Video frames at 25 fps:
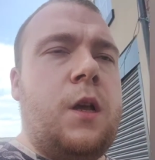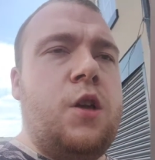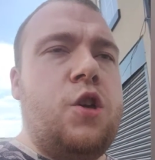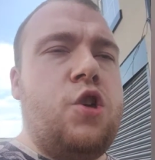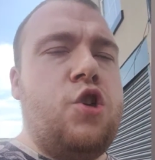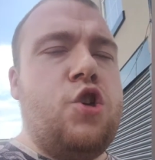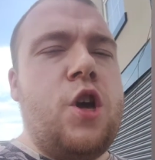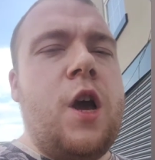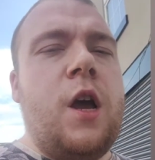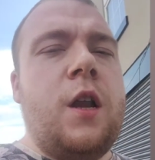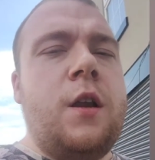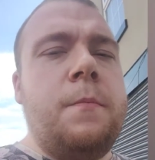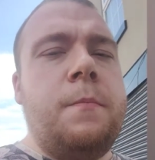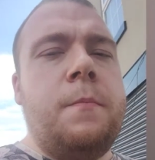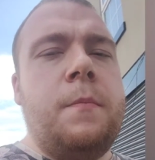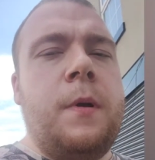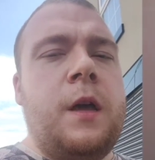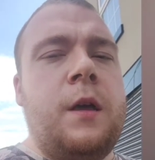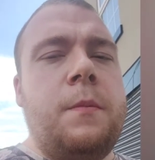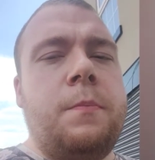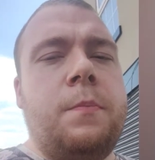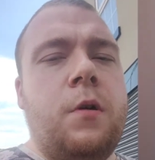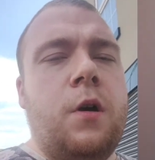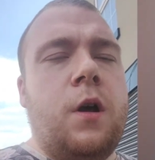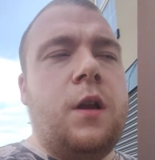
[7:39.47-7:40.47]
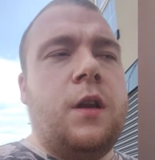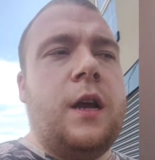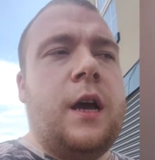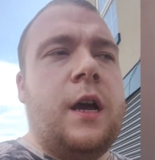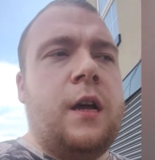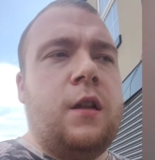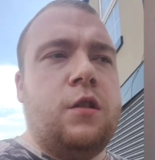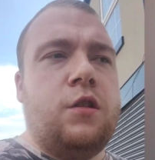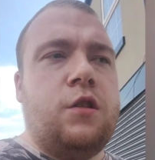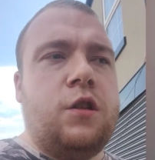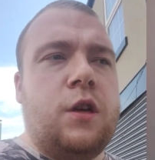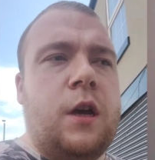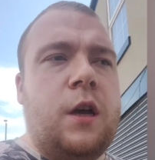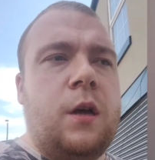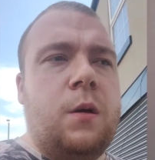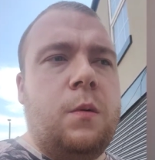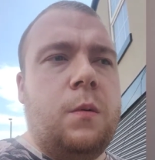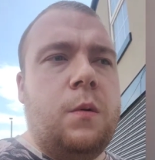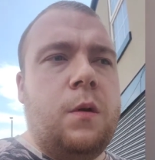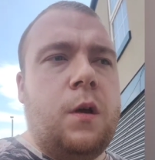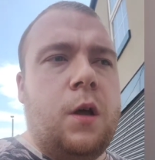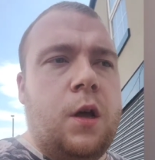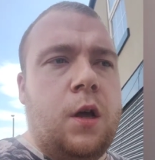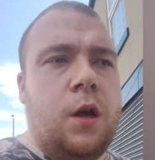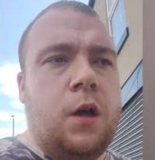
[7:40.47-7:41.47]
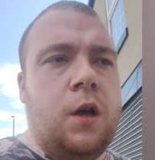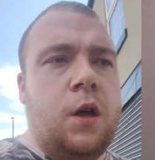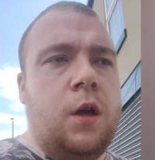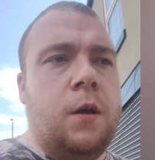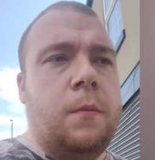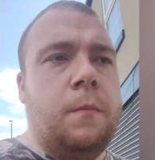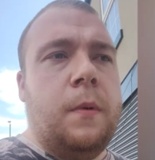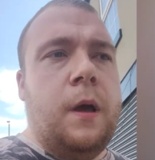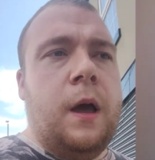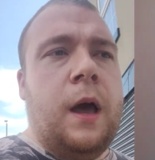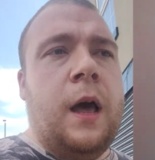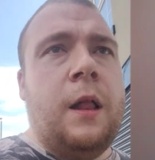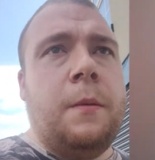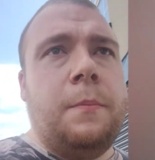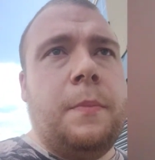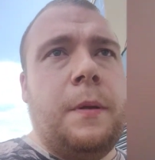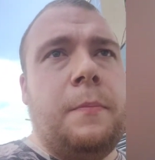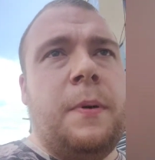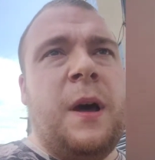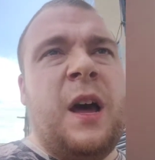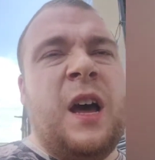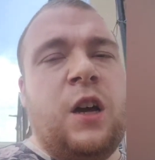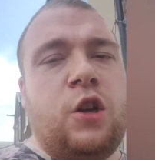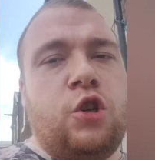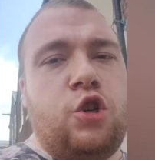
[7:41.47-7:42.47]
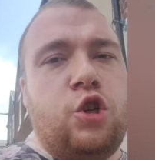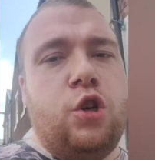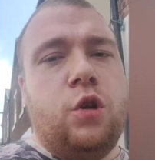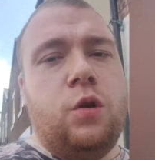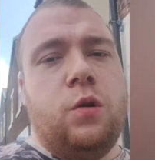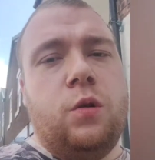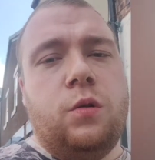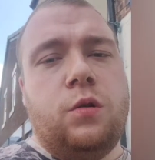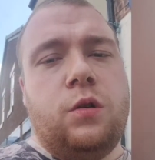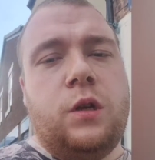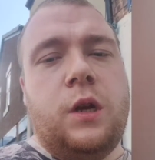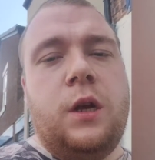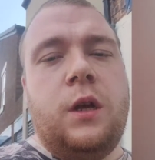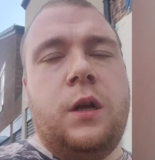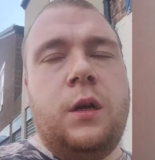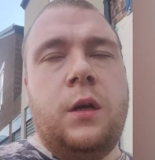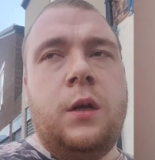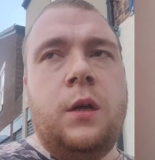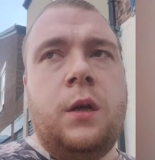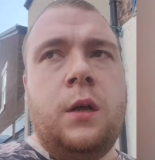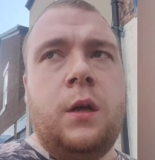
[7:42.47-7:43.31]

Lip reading: Shannon may put a dance out. I'll be back Tuesday.